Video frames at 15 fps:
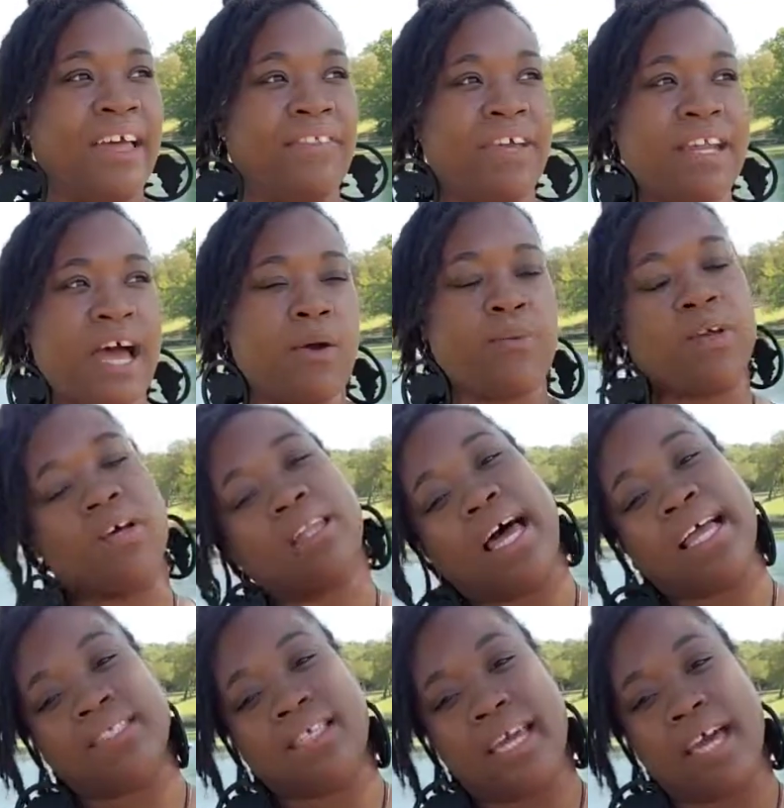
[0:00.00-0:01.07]
Then I
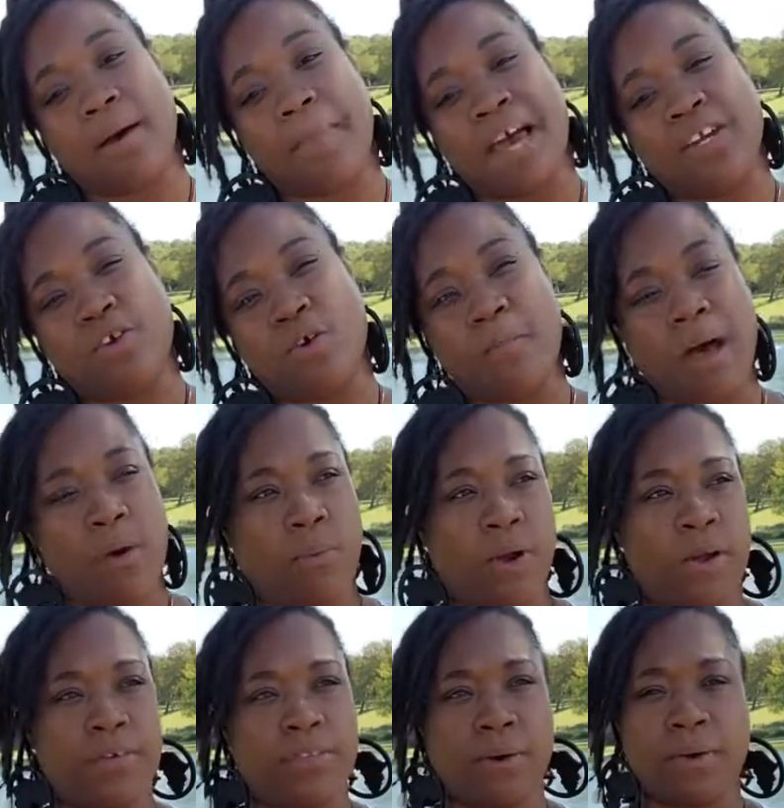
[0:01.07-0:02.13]
realized, damn, I know my worth.